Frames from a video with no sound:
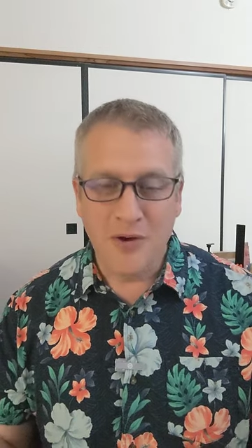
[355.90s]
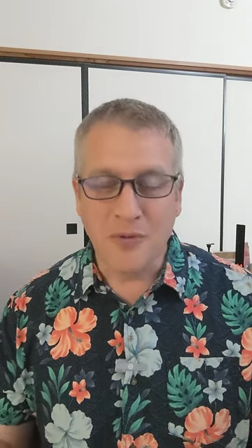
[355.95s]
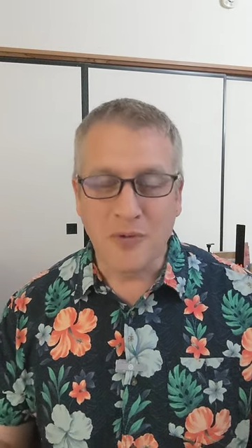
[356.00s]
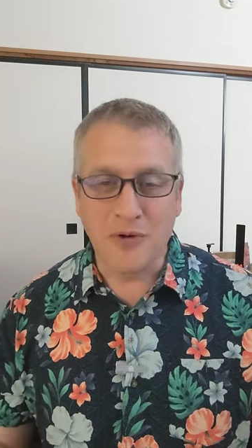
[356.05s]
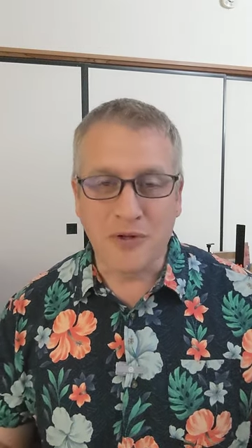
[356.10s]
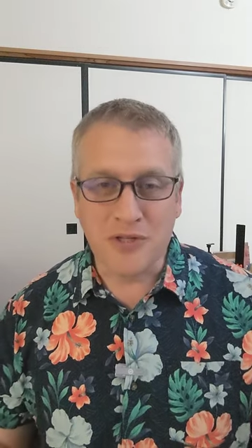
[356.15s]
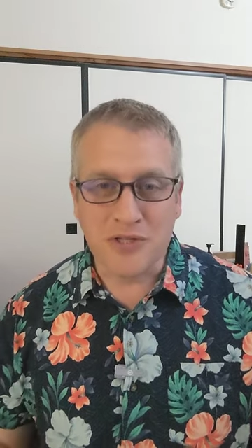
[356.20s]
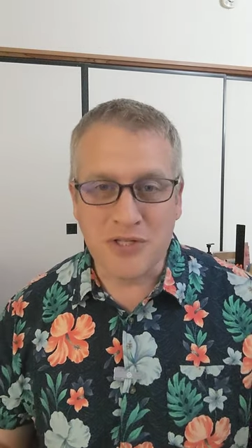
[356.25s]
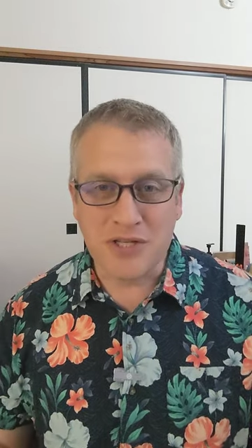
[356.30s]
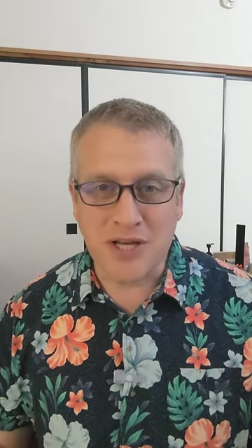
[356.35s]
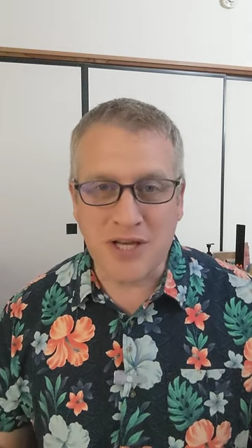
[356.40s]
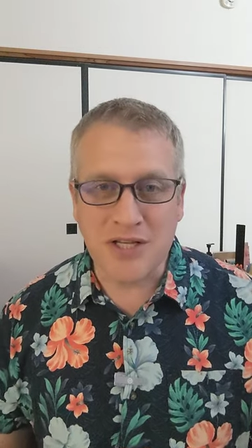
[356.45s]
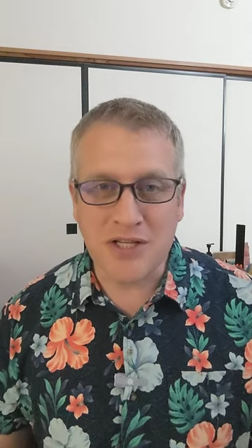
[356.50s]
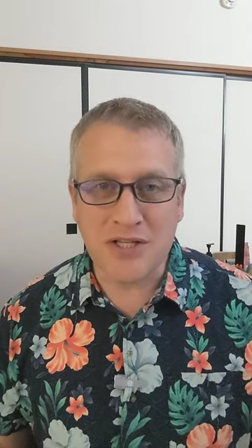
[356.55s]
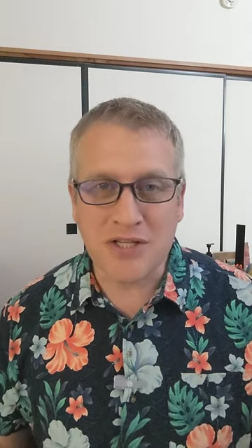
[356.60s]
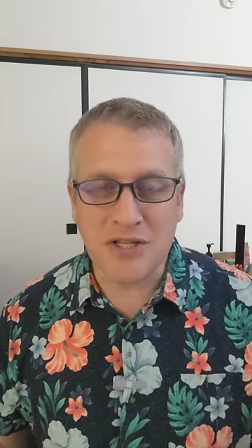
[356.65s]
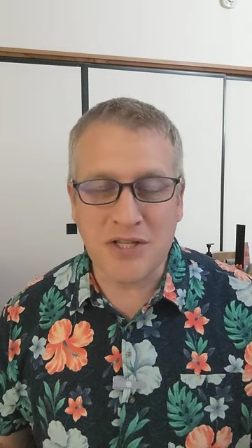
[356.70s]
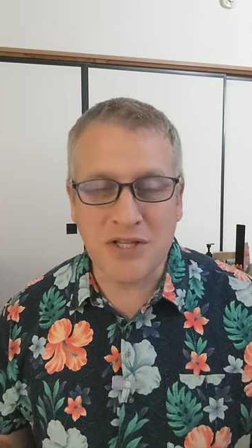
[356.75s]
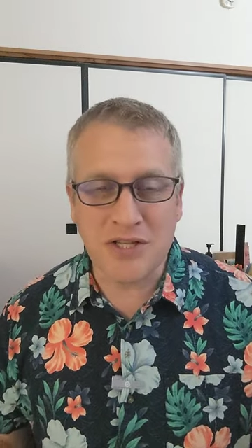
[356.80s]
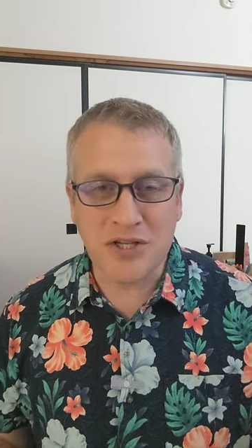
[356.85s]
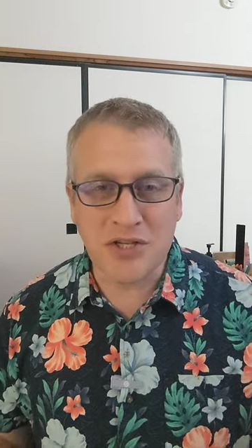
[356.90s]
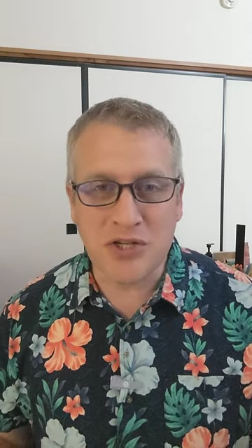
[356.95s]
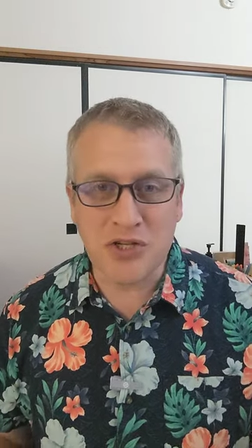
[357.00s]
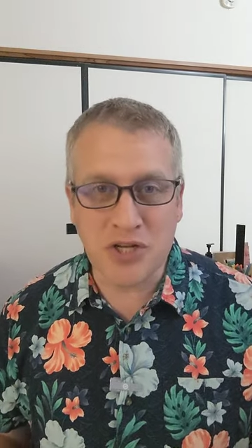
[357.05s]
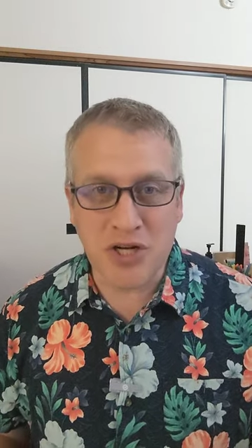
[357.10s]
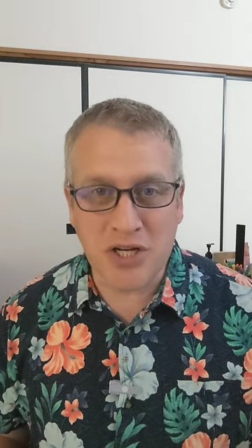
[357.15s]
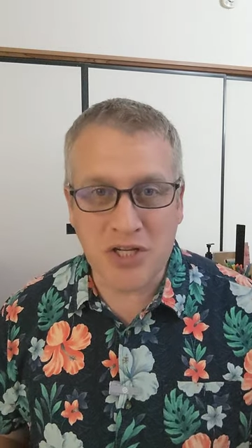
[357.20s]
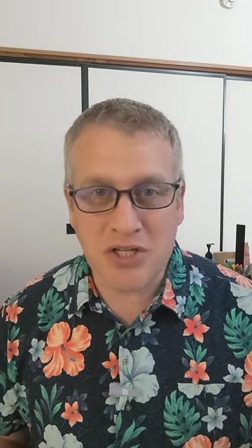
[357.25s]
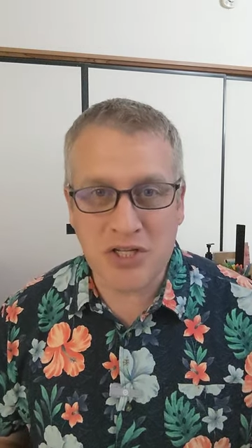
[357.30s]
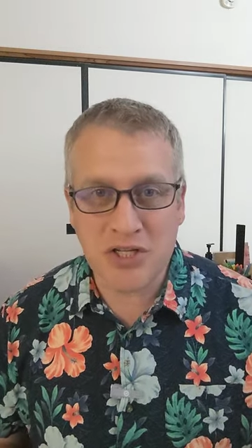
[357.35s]
where it says the
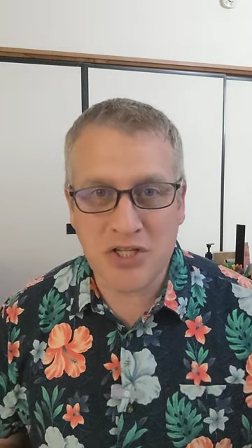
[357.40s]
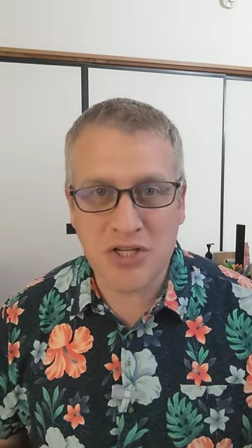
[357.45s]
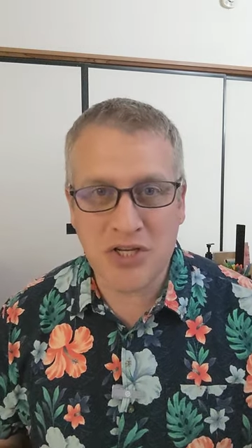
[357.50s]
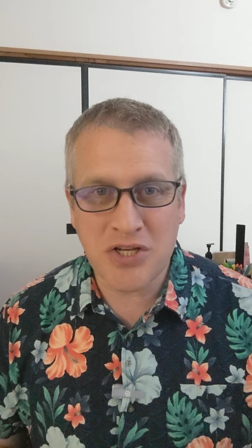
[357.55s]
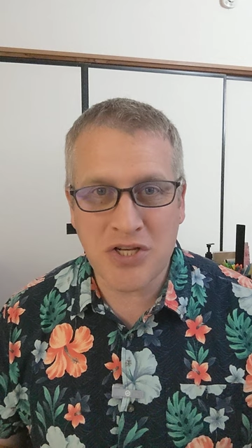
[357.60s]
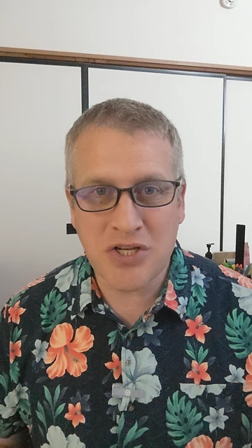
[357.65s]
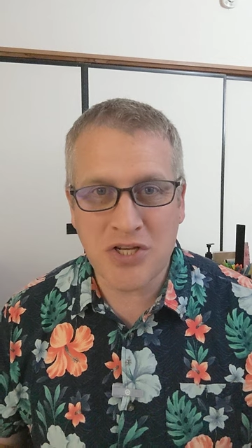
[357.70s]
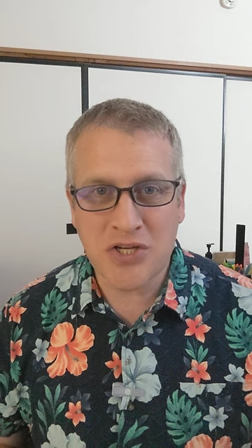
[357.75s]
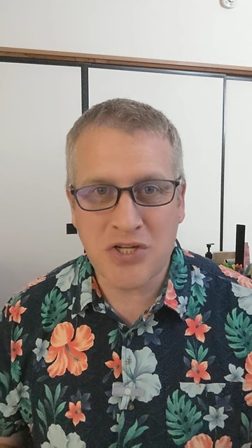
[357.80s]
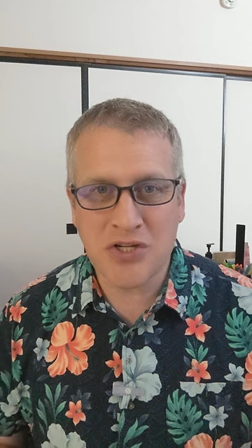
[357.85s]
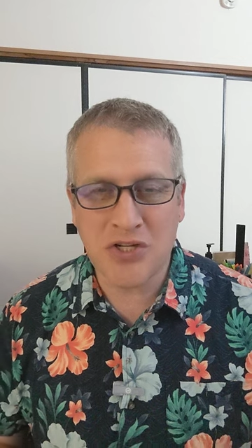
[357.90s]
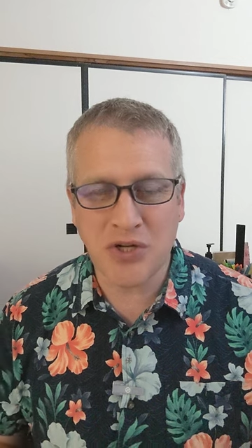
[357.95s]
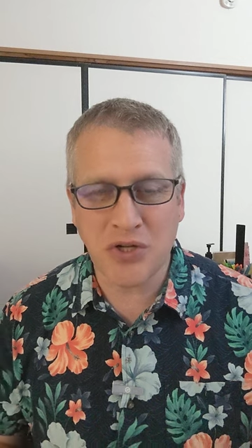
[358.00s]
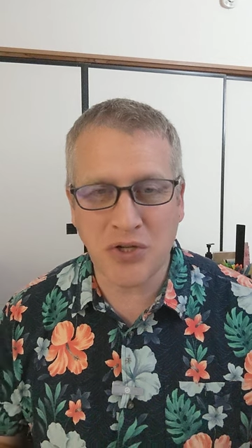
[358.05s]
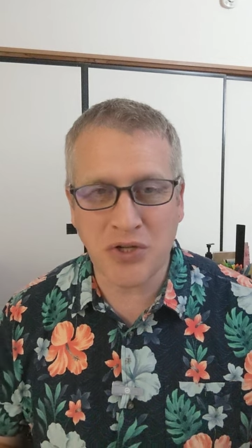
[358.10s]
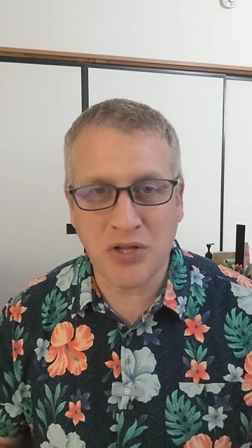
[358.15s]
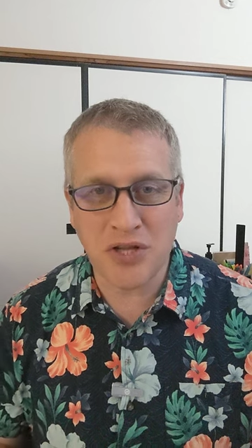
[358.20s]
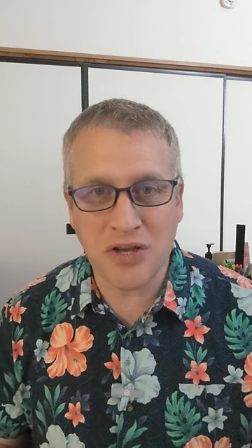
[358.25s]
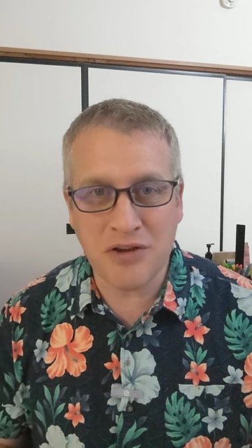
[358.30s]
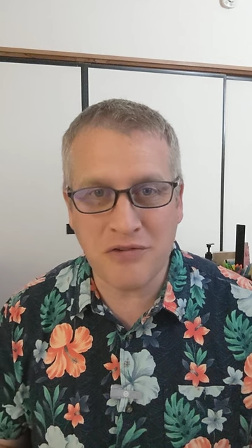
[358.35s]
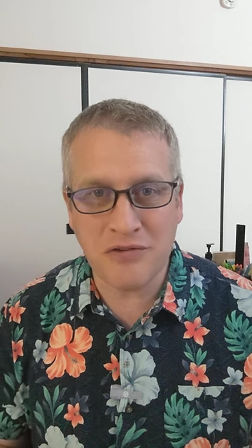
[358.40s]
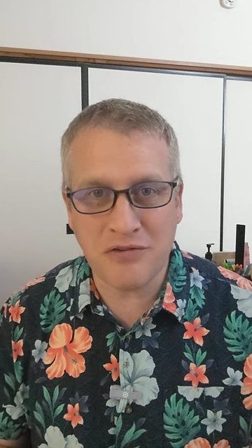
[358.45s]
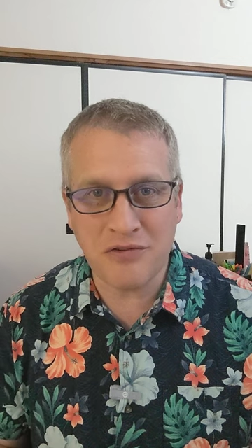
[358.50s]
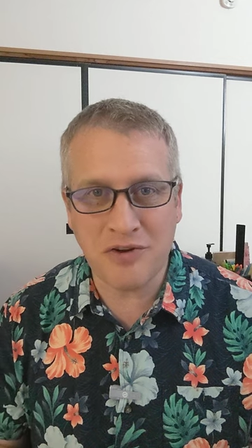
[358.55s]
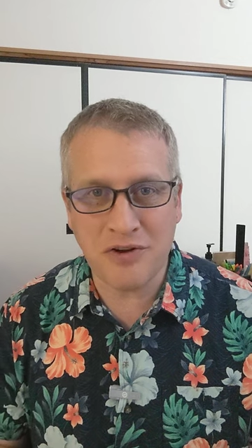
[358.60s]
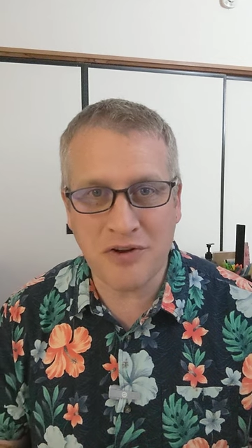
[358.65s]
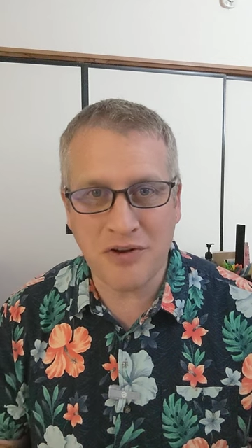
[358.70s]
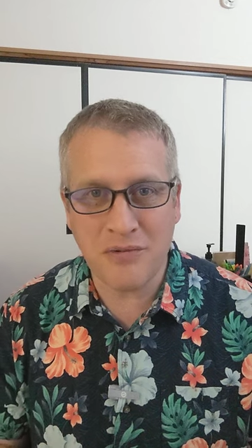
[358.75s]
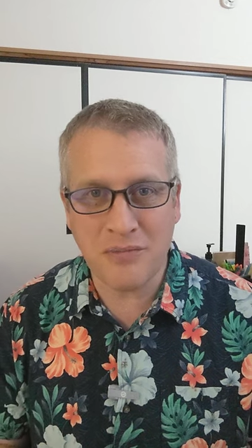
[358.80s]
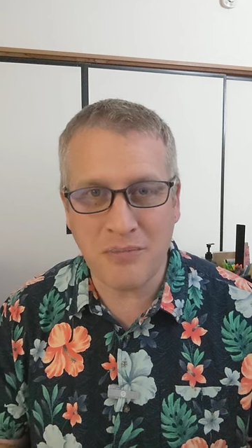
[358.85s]
just shall live
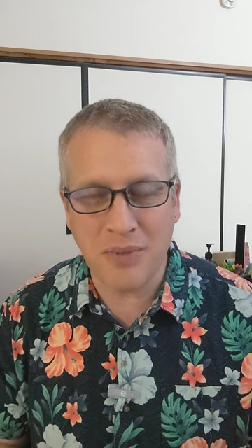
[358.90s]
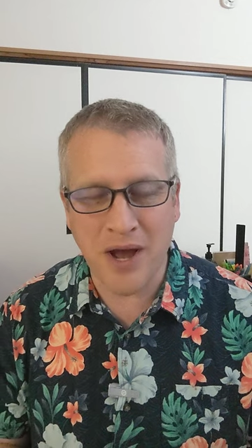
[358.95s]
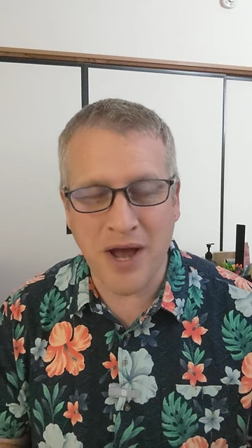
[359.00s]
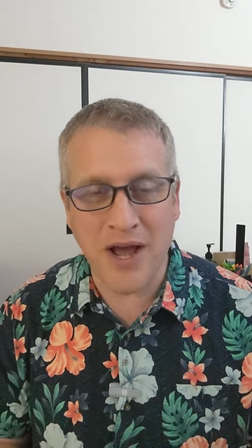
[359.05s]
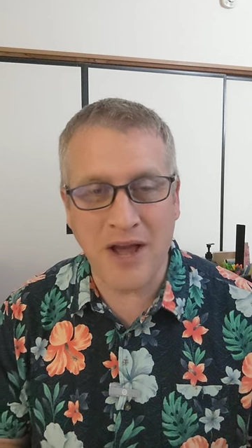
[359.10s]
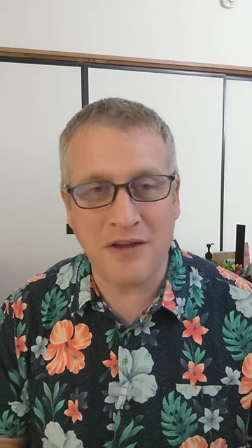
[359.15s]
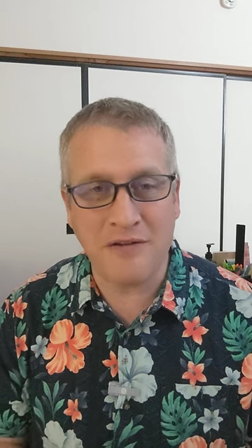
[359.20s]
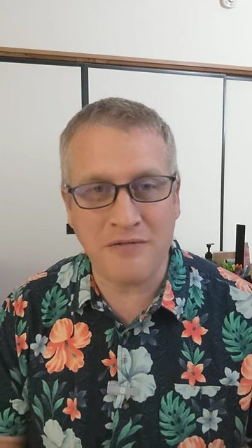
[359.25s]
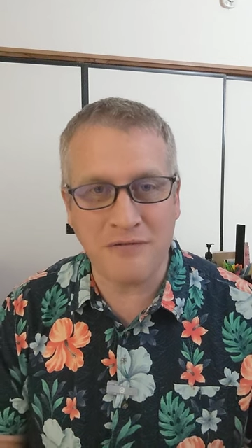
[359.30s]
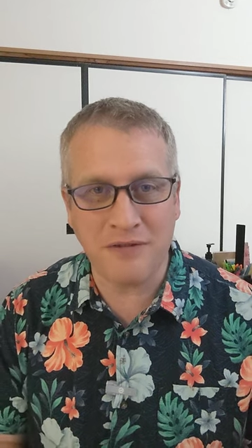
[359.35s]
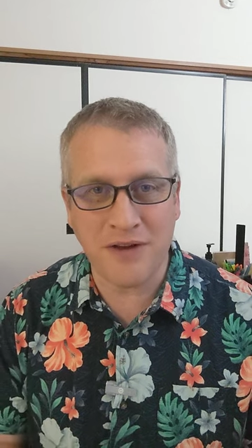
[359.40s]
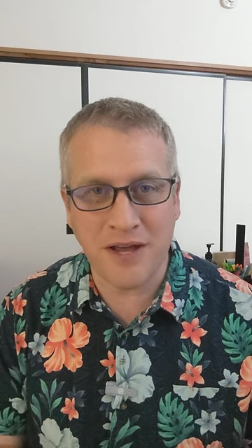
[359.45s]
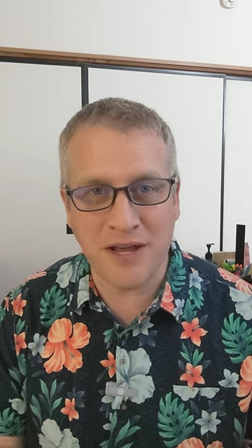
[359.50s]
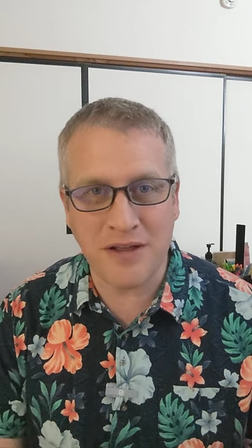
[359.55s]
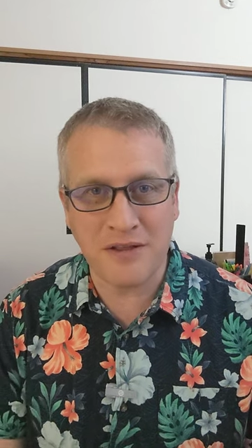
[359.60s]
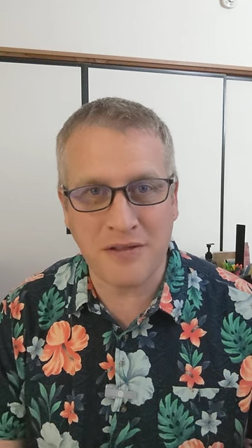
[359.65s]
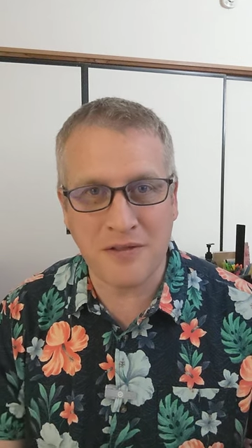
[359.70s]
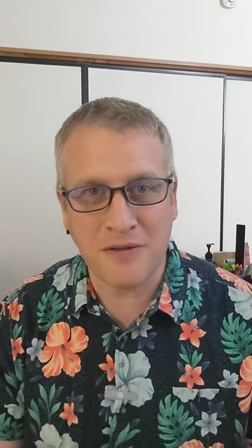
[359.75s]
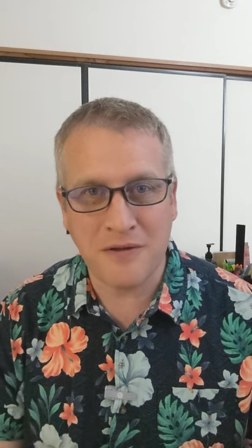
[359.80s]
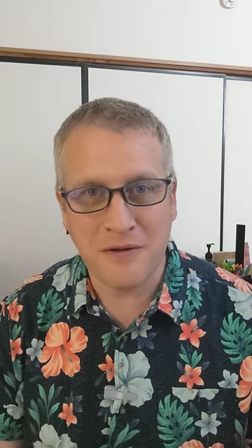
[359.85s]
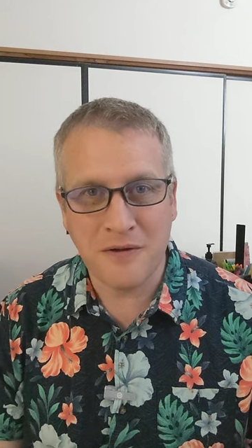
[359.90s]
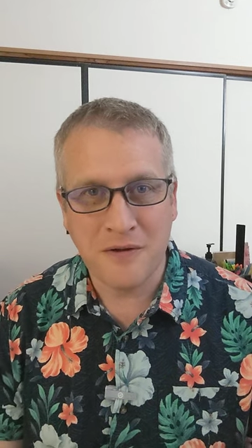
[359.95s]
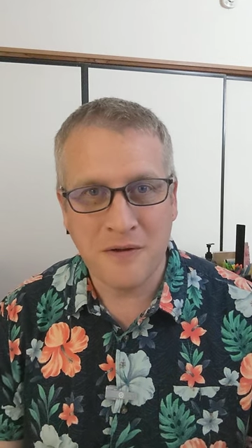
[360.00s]
by faith.